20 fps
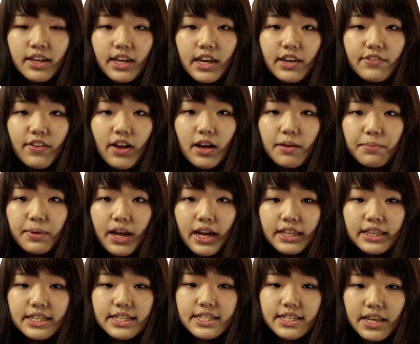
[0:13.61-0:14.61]
If I apply
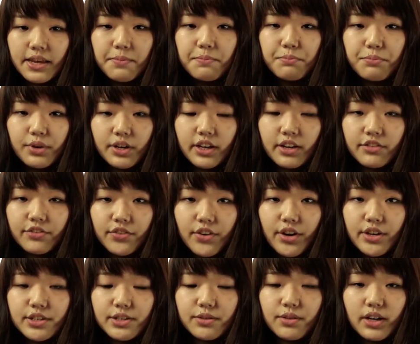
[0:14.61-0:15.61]
the same braking
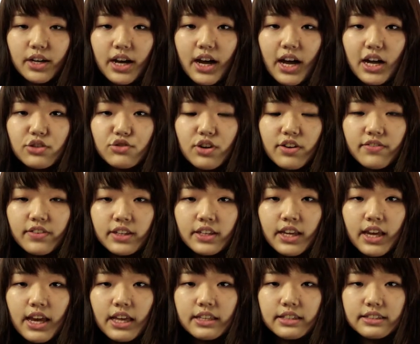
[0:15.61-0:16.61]
force to a car
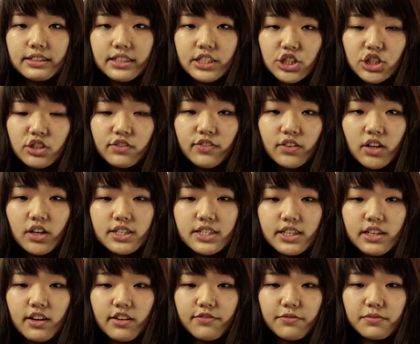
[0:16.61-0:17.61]
traveling at an initial
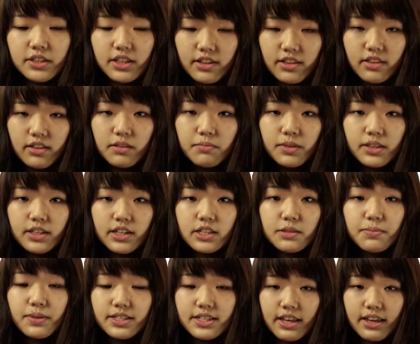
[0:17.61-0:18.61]
velocity of 30 meters
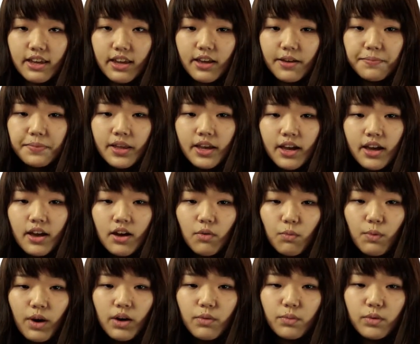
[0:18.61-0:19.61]
per second,
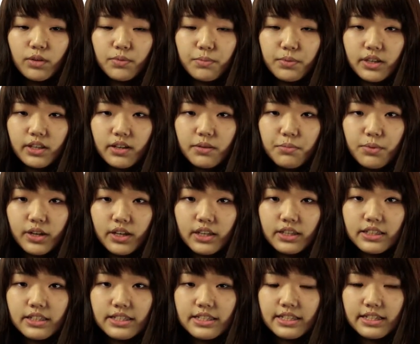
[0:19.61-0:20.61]
what will be the
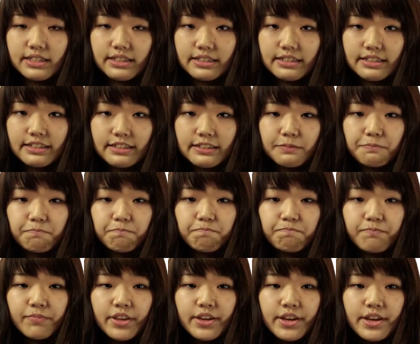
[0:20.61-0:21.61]
braking distance?
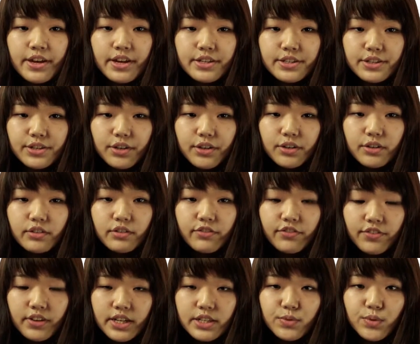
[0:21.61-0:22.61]
So
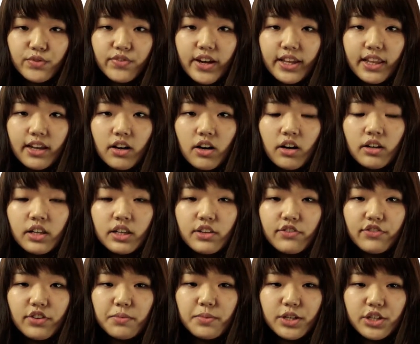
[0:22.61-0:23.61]
first, we write down all the
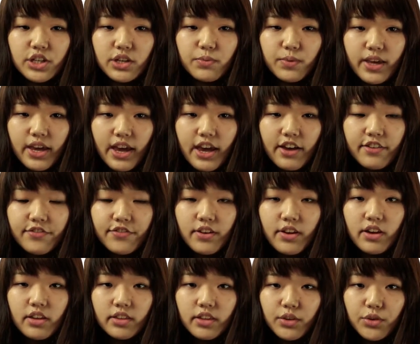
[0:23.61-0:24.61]
information we have.
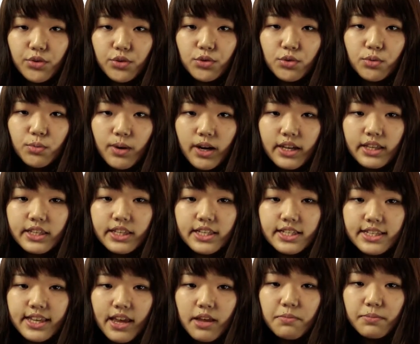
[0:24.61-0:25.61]
The U1 is
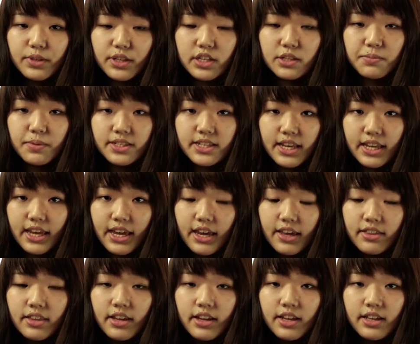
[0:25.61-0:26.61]
10 meters per
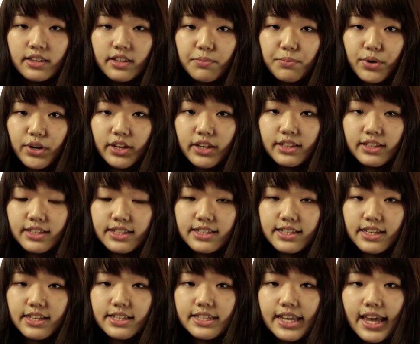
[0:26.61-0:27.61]
second. The braking
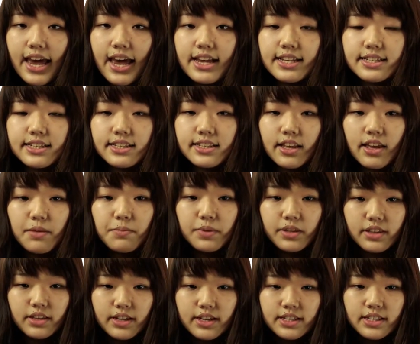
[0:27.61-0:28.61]
distance S is 10
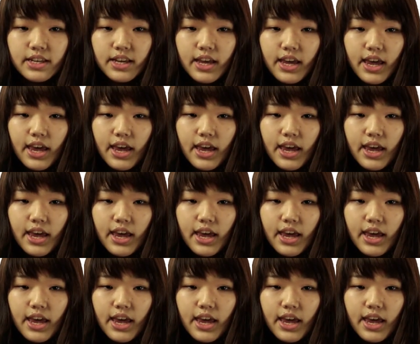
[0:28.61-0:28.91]
meters.